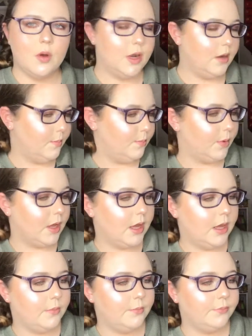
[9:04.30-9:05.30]
one,
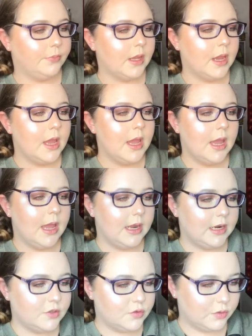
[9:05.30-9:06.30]
but
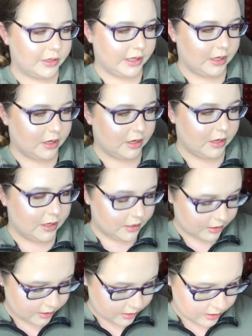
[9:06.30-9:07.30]
it is really good.
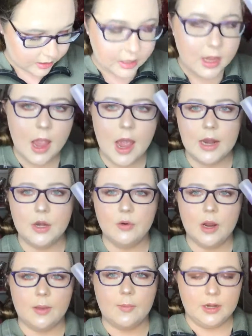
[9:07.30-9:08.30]
I do
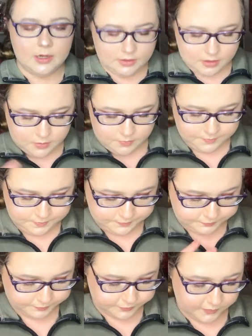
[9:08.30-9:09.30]
recommend it though,
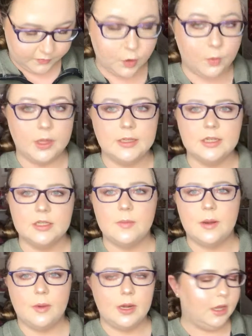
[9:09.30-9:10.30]
if you're willing to
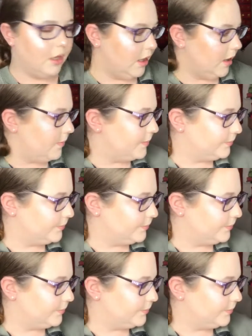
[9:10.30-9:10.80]
spend money on it.